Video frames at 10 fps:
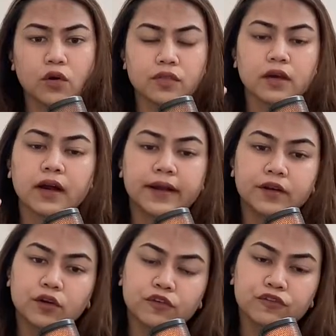on the
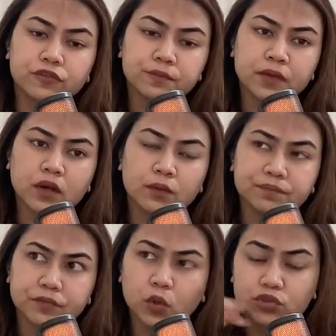kind of
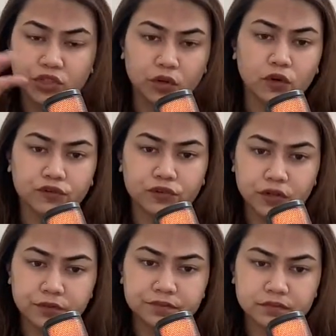coaching
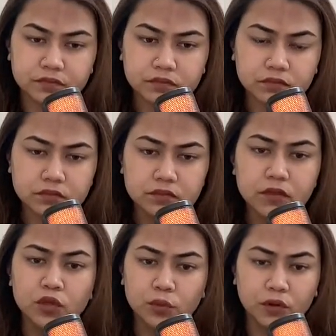offer
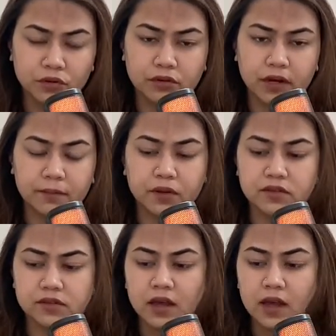you want to create.
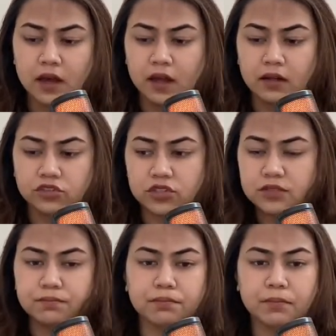Because
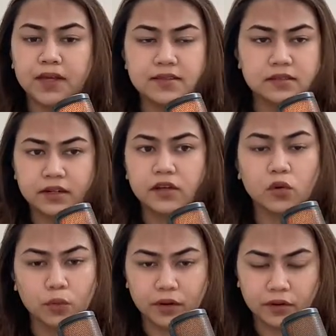just me sitting
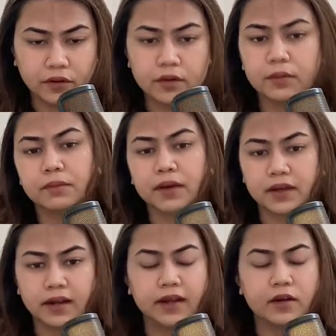over here with my
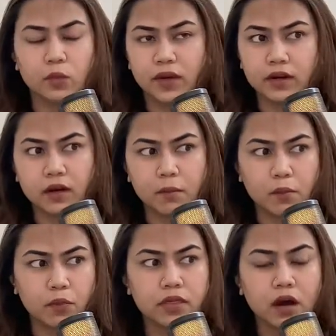client, we can come
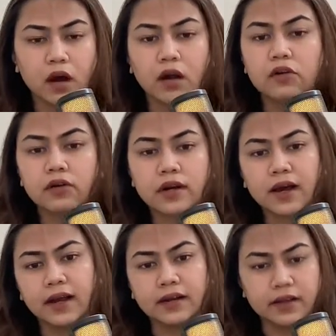up with 100
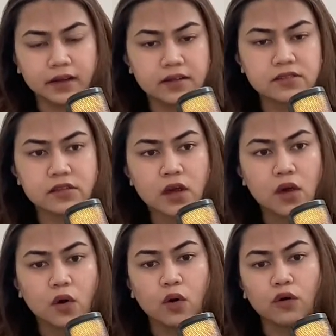ideas
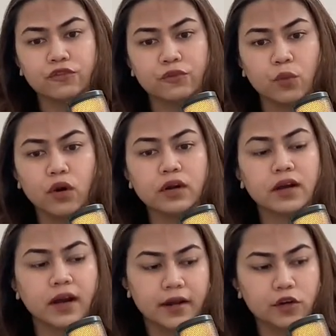of what
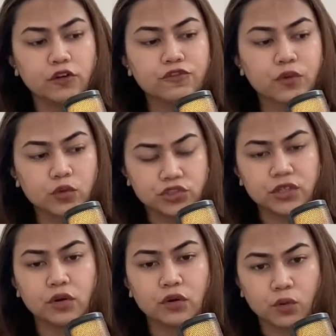kind of
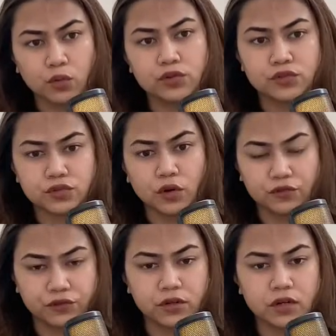coaching or course
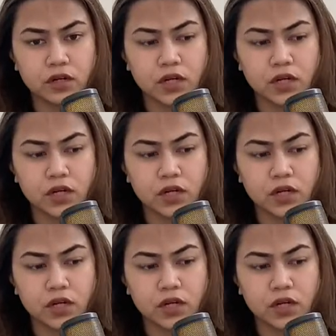offer